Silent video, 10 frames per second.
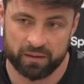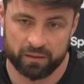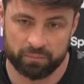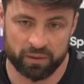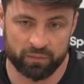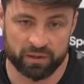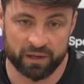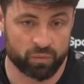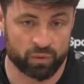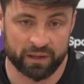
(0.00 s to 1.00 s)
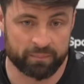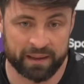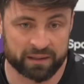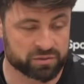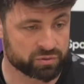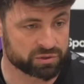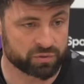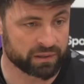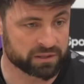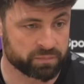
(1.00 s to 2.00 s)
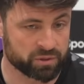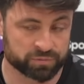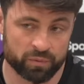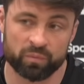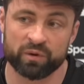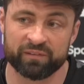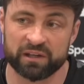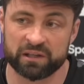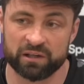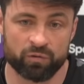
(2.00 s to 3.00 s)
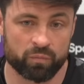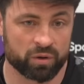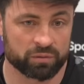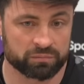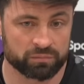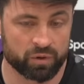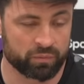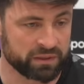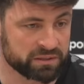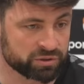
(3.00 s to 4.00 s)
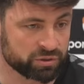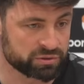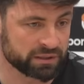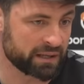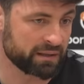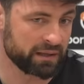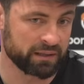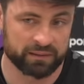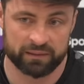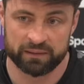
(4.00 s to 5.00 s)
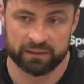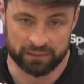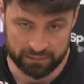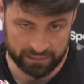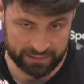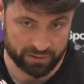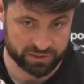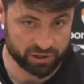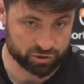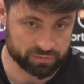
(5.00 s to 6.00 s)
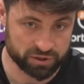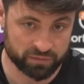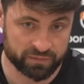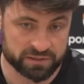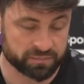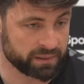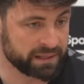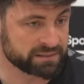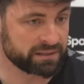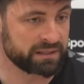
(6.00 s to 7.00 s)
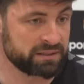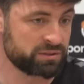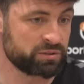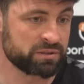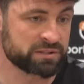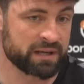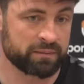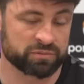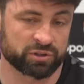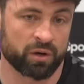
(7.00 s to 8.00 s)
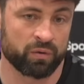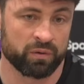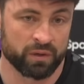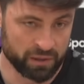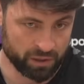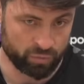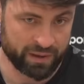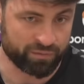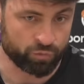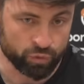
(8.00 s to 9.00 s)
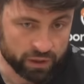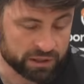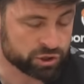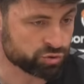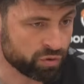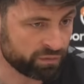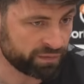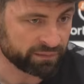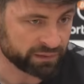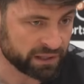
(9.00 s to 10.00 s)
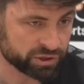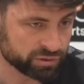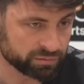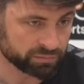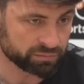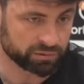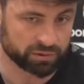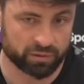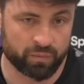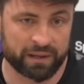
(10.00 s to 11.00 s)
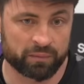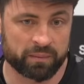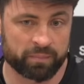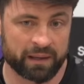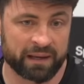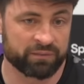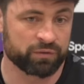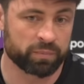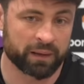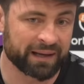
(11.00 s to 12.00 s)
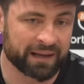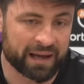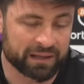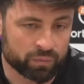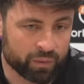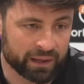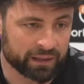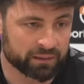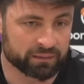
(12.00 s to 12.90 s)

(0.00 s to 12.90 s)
period, and I want to get back into it as quickly as possible, and we're really clear on what we need to do to get there. And now it's our job to convince the players that they need to do the same. So we have a really strong foundation, the way that we play. And if you play any way,